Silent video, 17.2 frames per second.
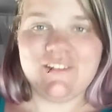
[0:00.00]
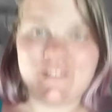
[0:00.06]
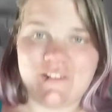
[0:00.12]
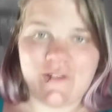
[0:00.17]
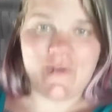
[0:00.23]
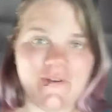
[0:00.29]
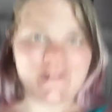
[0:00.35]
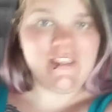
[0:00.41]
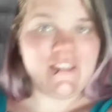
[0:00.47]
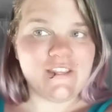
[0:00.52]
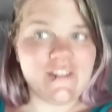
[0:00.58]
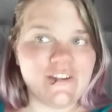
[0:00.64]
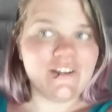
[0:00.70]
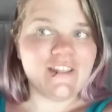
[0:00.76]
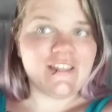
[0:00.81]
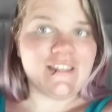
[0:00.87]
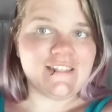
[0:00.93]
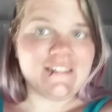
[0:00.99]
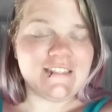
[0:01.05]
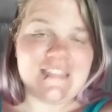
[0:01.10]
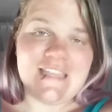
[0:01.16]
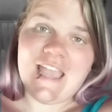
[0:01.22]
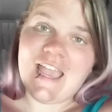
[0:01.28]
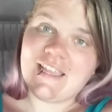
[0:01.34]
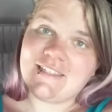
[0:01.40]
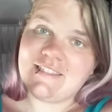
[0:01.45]
So here is
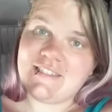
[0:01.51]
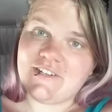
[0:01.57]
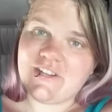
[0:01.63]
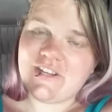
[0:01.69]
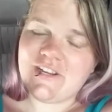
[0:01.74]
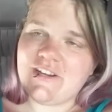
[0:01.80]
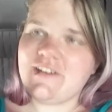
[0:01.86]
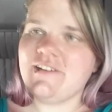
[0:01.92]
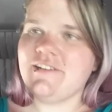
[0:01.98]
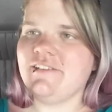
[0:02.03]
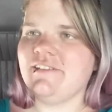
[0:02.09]
the exterior.